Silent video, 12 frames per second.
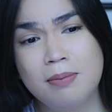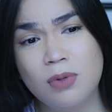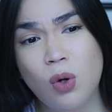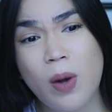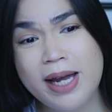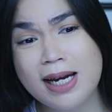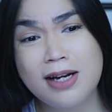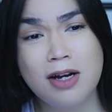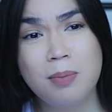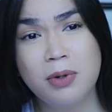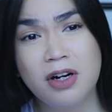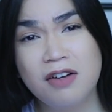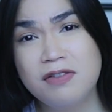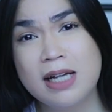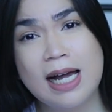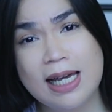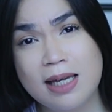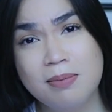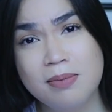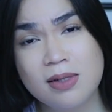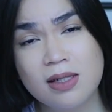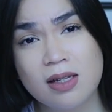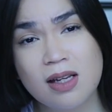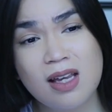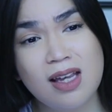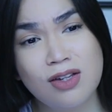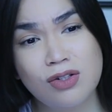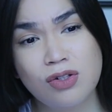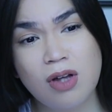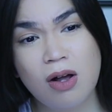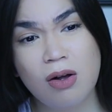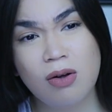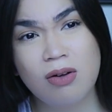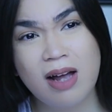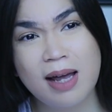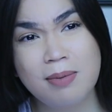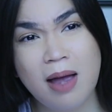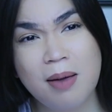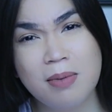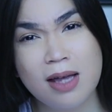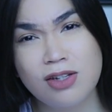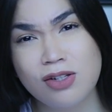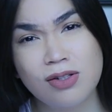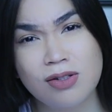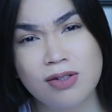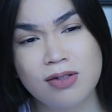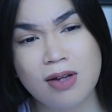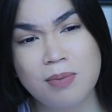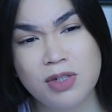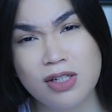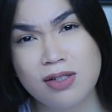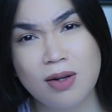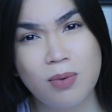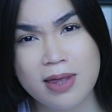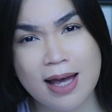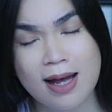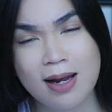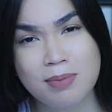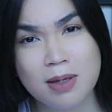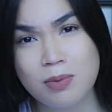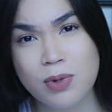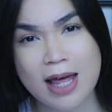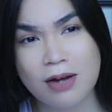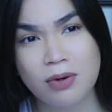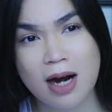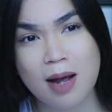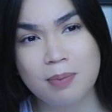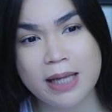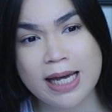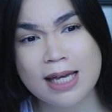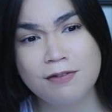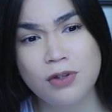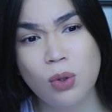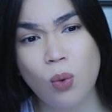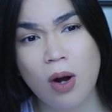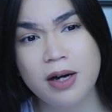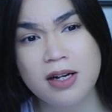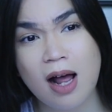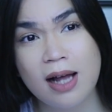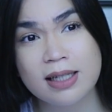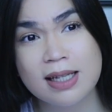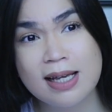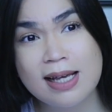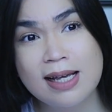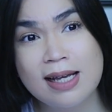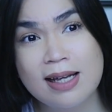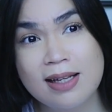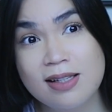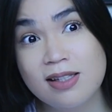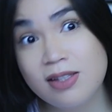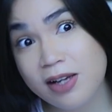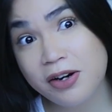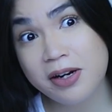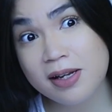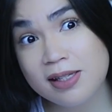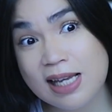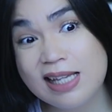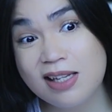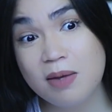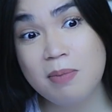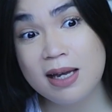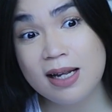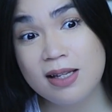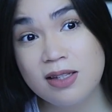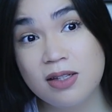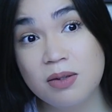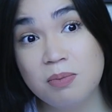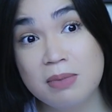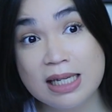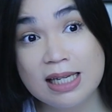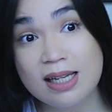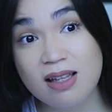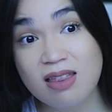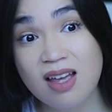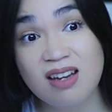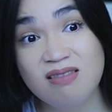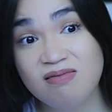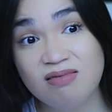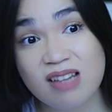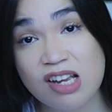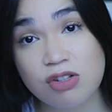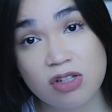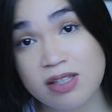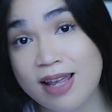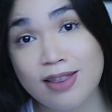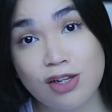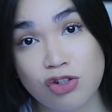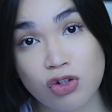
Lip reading: quite a number of times. And so I'm just done with that. I'm done with that crap. Like if you are not serious and committed to me, then let's just end this